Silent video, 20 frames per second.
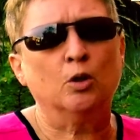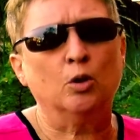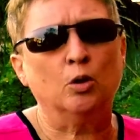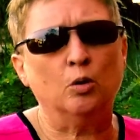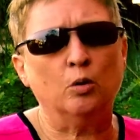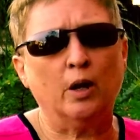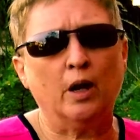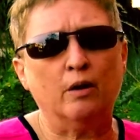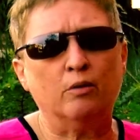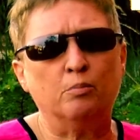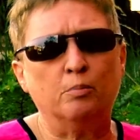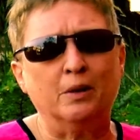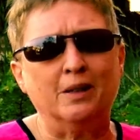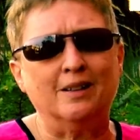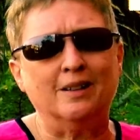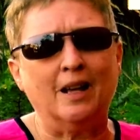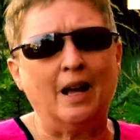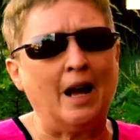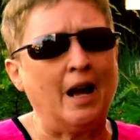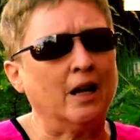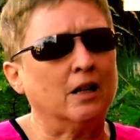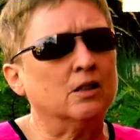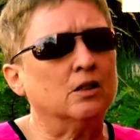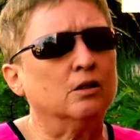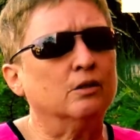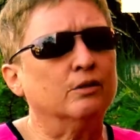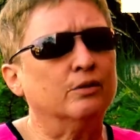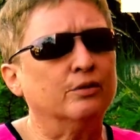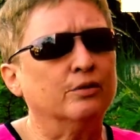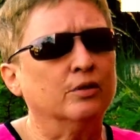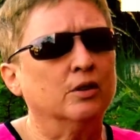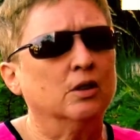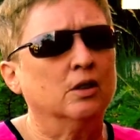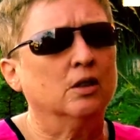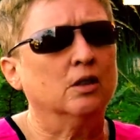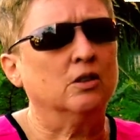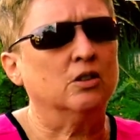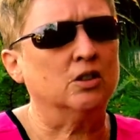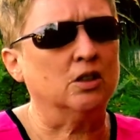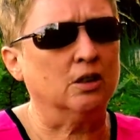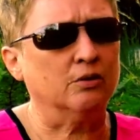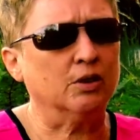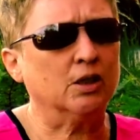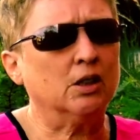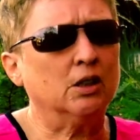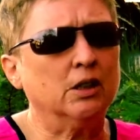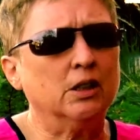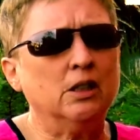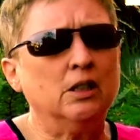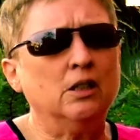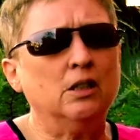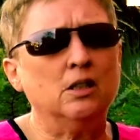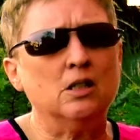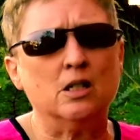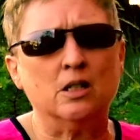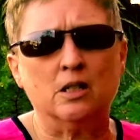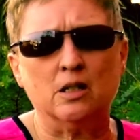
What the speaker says: who have been active civically,